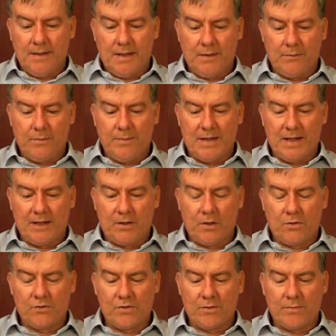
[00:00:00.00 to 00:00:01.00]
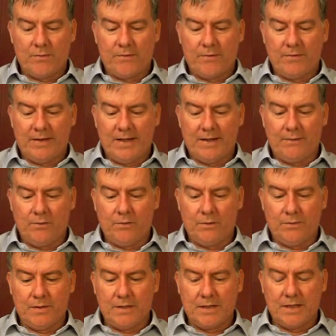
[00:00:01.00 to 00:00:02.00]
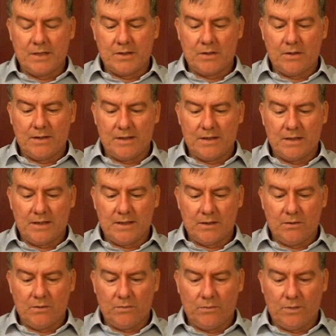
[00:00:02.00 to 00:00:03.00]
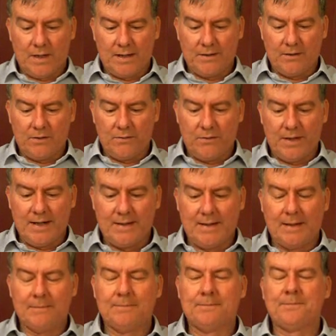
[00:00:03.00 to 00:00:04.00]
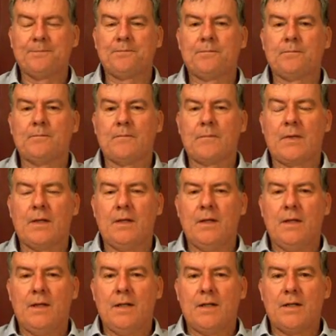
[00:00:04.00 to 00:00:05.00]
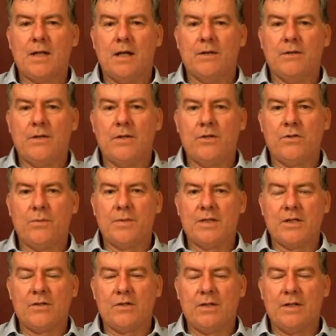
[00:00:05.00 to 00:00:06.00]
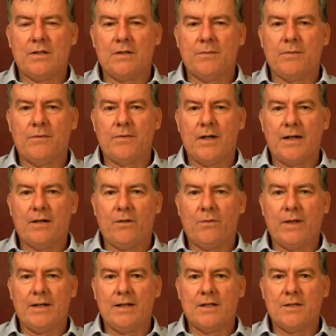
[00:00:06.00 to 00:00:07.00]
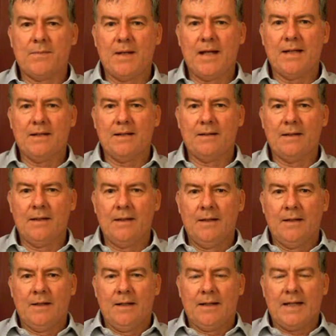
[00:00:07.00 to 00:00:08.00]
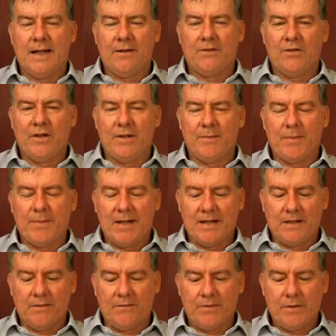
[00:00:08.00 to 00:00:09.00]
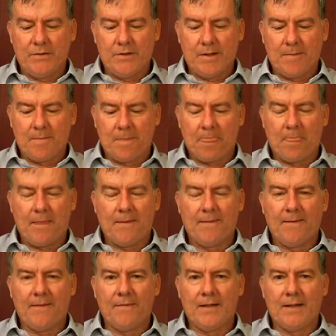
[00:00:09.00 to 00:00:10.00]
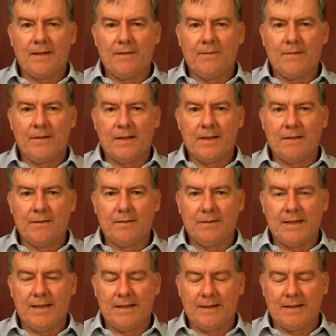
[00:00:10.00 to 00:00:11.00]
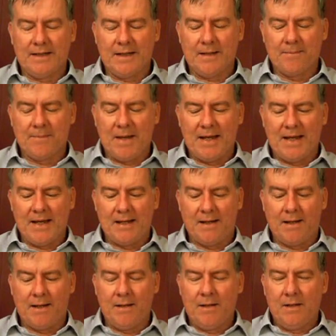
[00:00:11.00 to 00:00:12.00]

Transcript: it would be unconscionable for the landlord to insist on its legal right to re-enter. So, usual position is that provided the rent is paid and guaranteed to be paid in the future, and then the tenant can get back in,